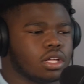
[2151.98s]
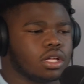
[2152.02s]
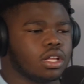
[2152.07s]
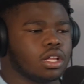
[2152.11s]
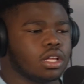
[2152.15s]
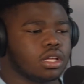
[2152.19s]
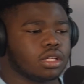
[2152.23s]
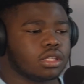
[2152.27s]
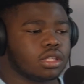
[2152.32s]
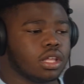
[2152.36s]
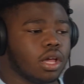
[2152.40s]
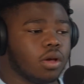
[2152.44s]

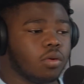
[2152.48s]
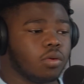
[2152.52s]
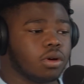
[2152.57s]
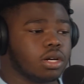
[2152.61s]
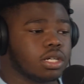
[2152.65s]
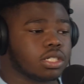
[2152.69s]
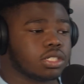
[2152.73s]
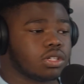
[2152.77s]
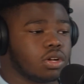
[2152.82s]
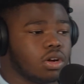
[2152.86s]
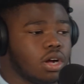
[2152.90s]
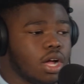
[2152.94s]
they want us
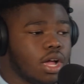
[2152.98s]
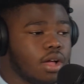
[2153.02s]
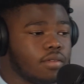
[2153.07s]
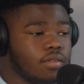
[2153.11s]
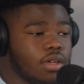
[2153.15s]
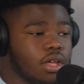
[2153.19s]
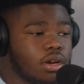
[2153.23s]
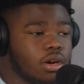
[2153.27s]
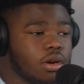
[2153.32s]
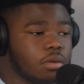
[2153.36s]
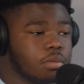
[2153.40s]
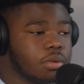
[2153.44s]
to all have
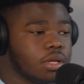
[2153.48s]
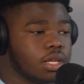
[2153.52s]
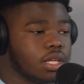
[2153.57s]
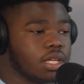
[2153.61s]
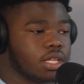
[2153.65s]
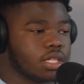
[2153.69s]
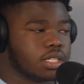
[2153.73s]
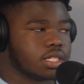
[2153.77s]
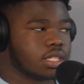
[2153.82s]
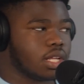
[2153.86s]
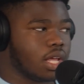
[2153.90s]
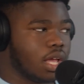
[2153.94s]
inner
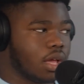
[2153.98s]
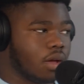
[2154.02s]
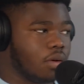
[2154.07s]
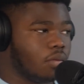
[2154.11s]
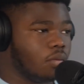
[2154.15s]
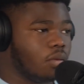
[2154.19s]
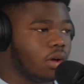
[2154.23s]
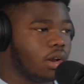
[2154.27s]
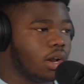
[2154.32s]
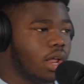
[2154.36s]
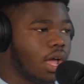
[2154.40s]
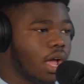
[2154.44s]
peace,
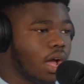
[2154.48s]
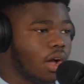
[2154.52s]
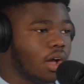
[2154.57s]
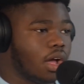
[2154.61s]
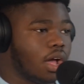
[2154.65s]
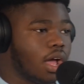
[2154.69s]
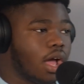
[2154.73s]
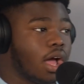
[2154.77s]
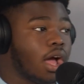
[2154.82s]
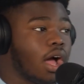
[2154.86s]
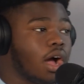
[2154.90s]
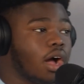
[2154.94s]
and
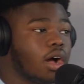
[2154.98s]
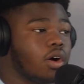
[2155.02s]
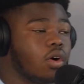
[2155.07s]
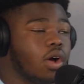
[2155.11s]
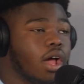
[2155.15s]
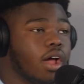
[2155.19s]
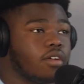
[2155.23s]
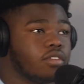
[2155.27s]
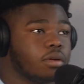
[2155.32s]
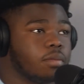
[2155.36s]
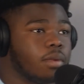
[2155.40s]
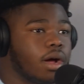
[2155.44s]
how
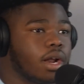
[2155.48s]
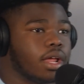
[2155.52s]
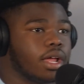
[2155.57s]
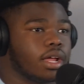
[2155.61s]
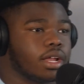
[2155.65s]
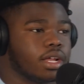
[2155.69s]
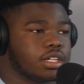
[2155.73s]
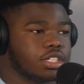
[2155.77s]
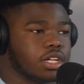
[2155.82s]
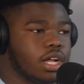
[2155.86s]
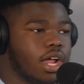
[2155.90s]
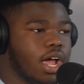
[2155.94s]
everybody
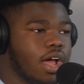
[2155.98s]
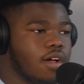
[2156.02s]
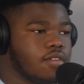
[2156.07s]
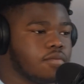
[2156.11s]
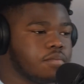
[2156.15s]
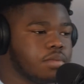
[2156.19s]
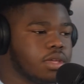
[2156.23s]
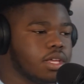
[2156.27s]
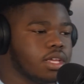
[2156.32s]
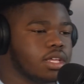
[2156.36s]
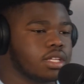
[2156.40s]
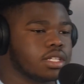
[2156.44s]
should have
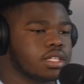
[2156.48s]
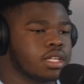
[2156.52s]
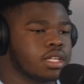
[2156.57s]
peace.